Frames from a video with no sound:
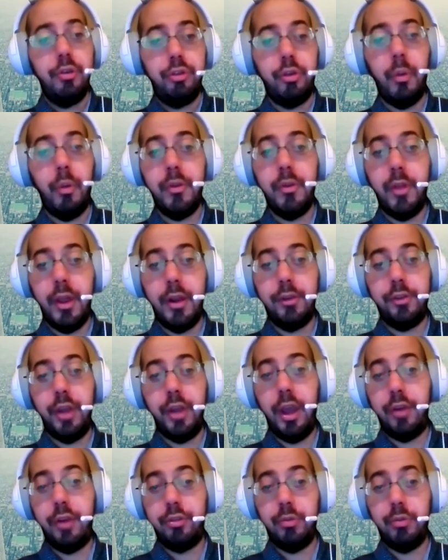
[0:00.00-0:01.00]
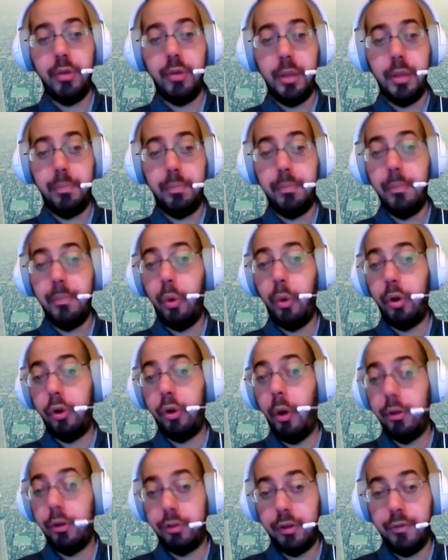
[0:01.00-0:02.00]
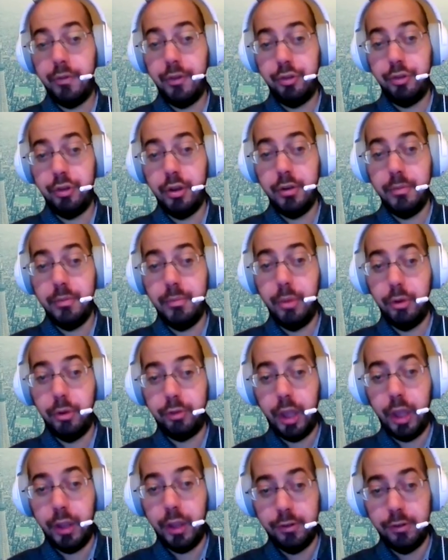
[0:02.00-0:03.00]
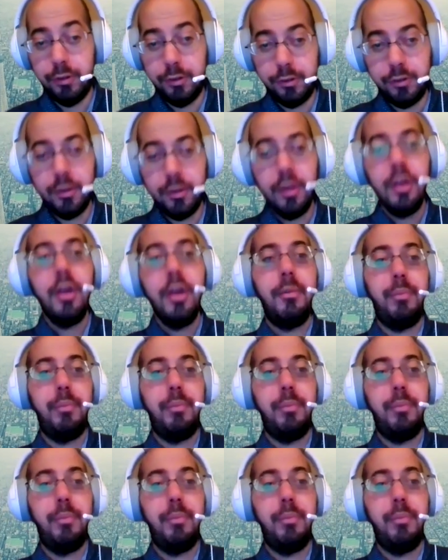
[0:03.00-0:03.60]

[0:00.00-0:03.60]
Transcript: showing that it's actually more cost efficient in most cases,